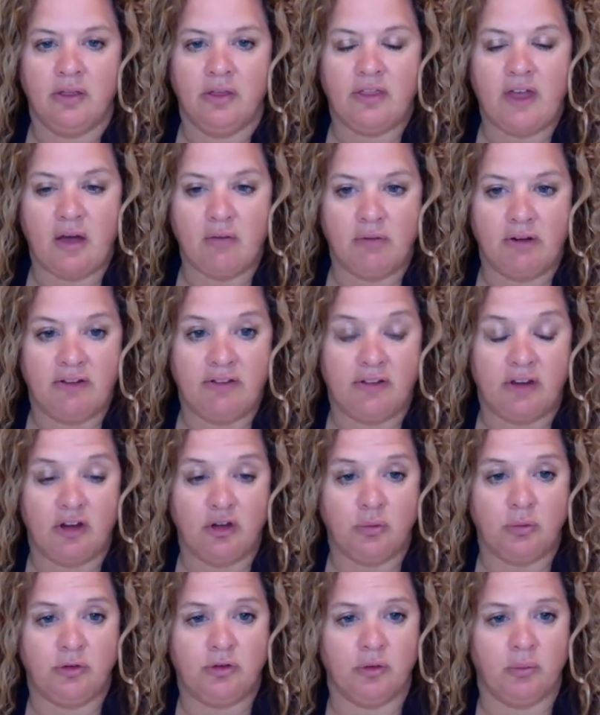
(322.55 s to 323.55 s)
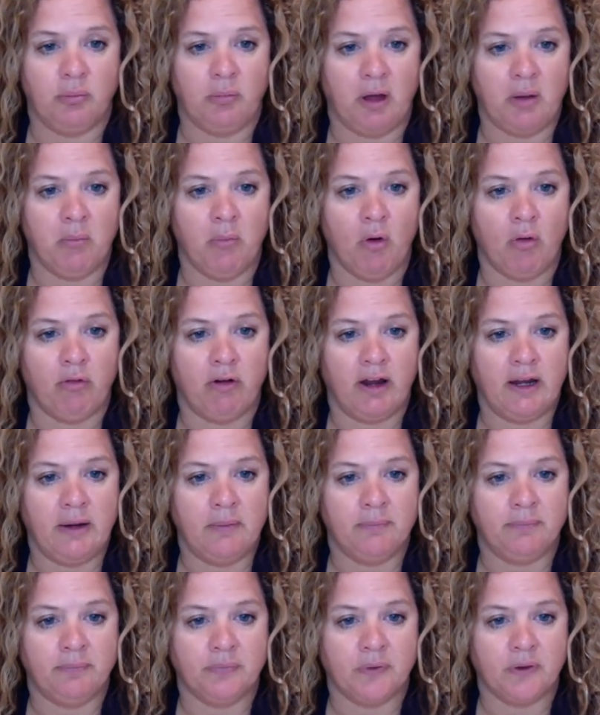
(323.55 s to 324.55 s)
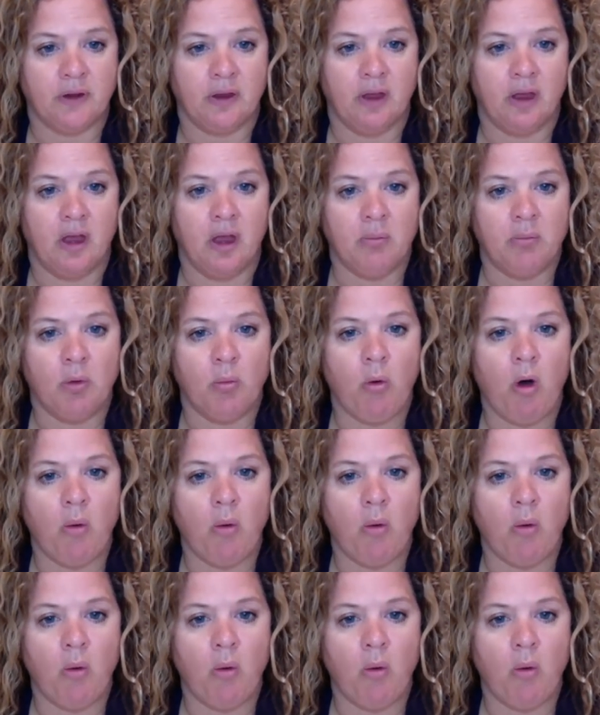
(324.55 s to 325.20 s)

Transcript: That research was done by Mori. But